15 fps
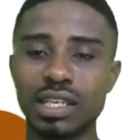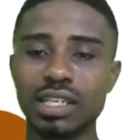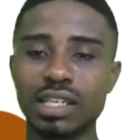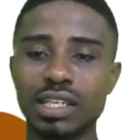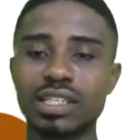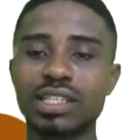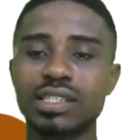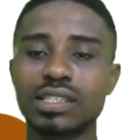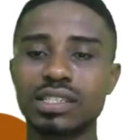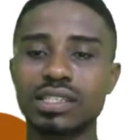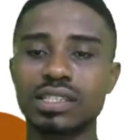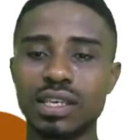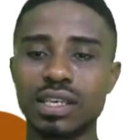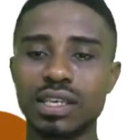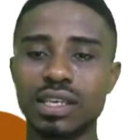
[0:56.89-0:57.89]
in
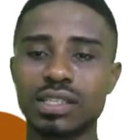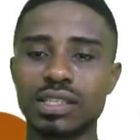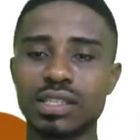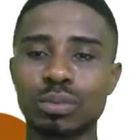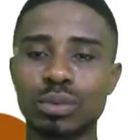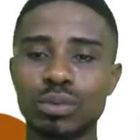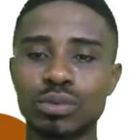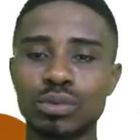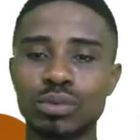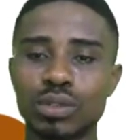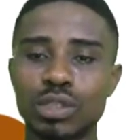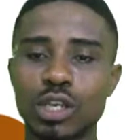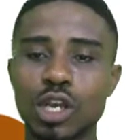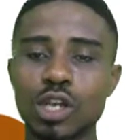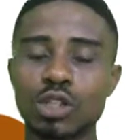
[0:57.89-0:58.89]
these
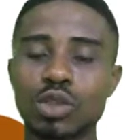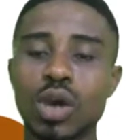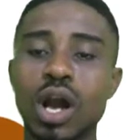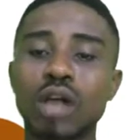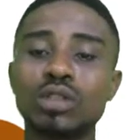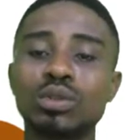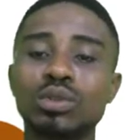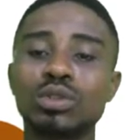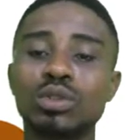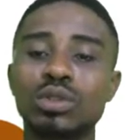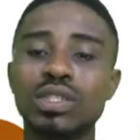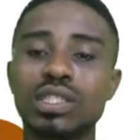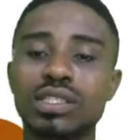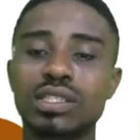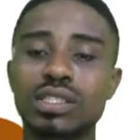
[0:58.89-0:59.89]
examples. So how do we
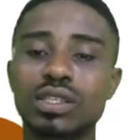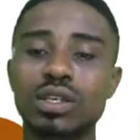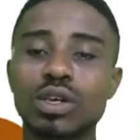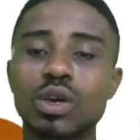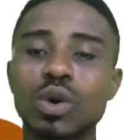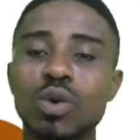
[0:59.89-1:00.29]
do this?